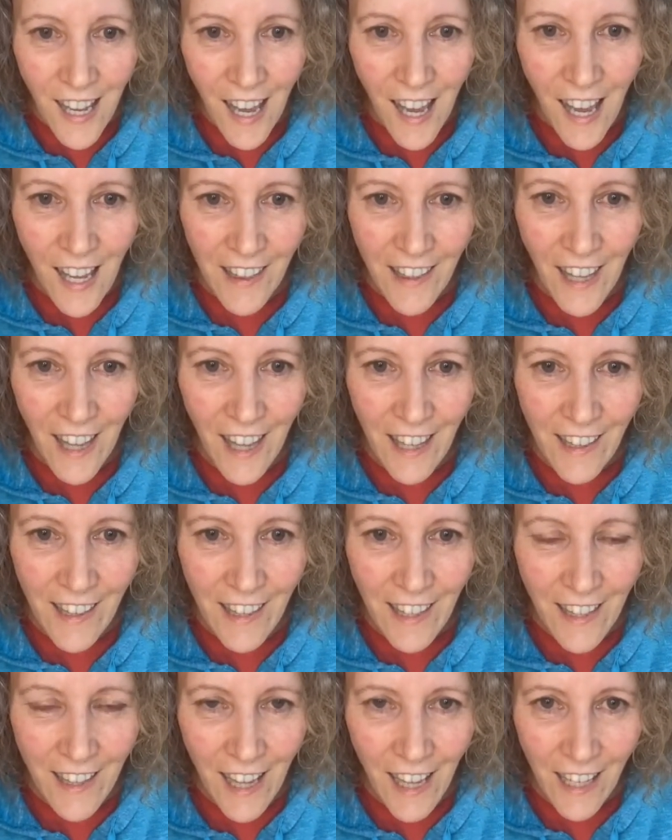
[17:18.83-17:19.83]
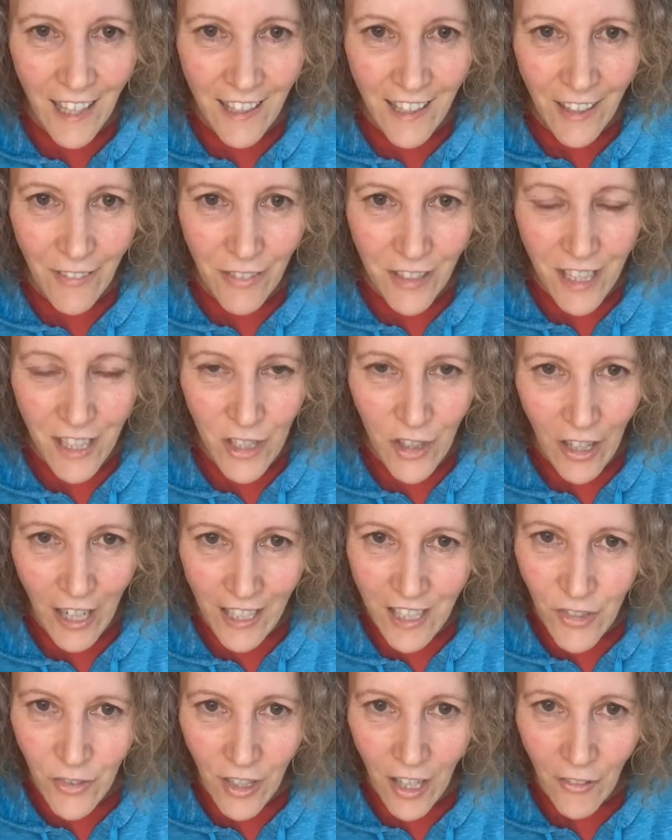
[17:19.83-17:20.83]
And then they leave with the
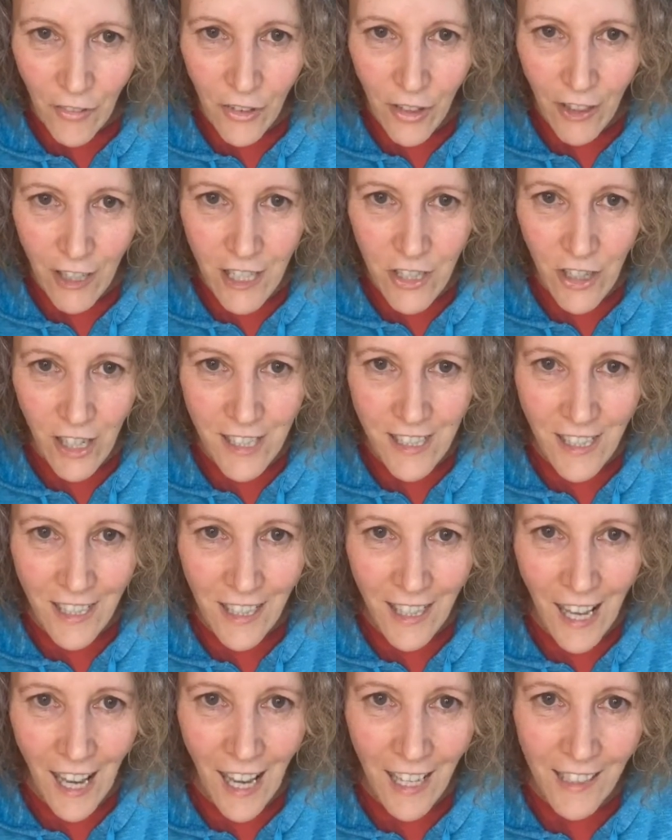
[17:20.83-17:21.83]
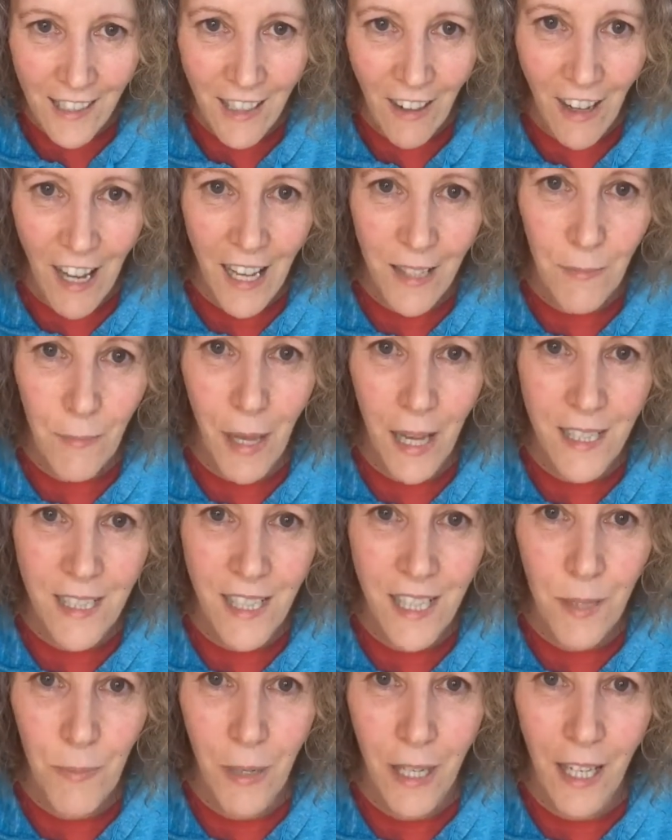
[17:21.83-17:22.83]
transfer. If you're interested in that, go ahead and
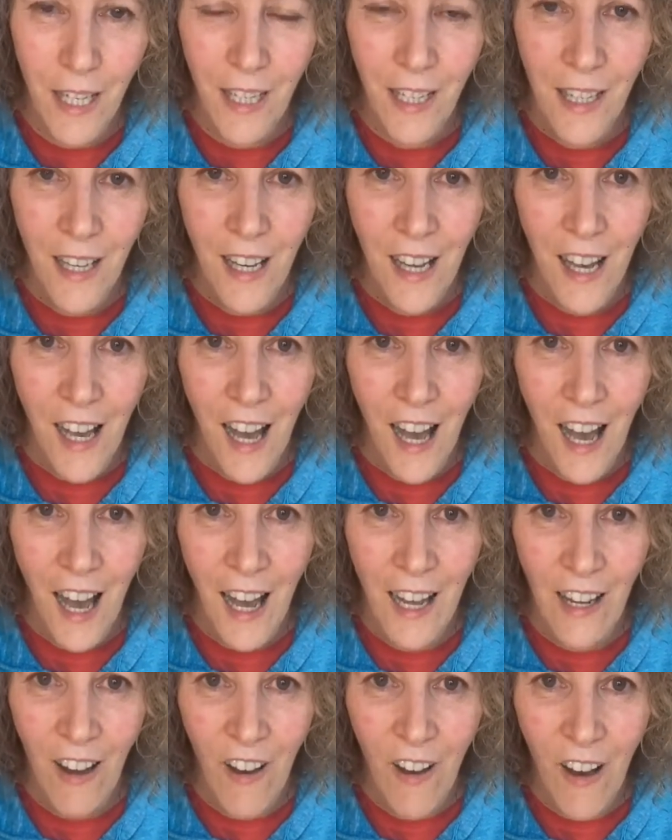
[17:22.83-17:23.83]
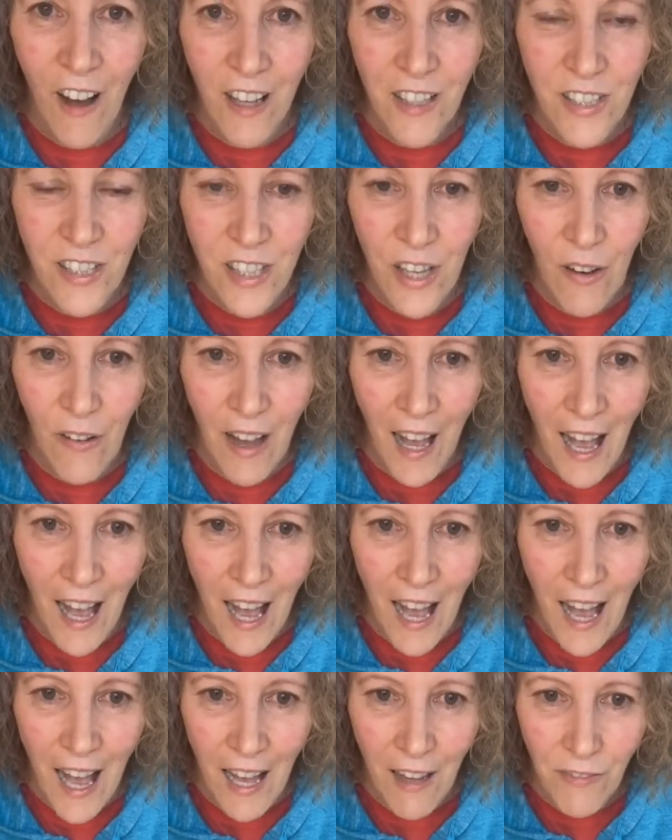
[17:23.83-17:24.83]
message me. I also
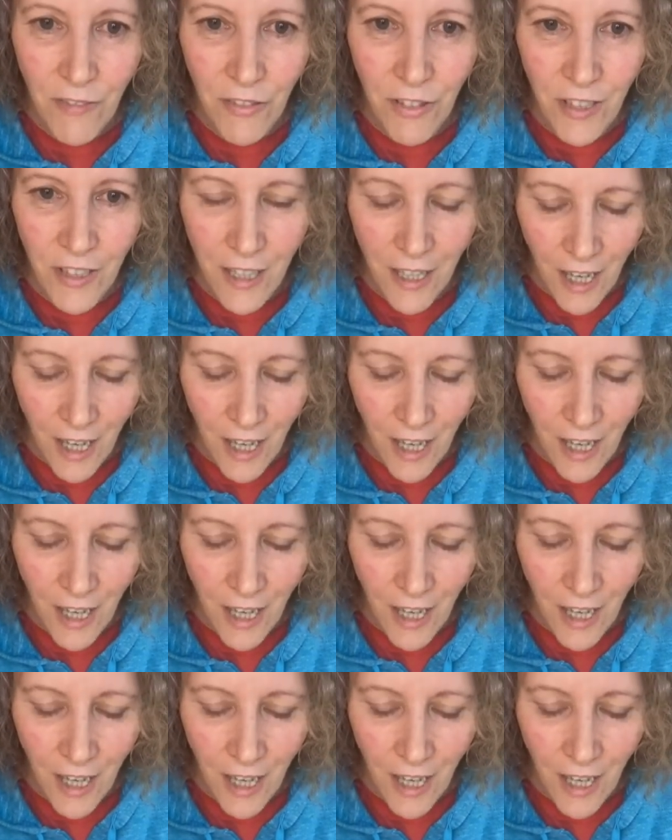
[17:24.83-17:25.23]
have...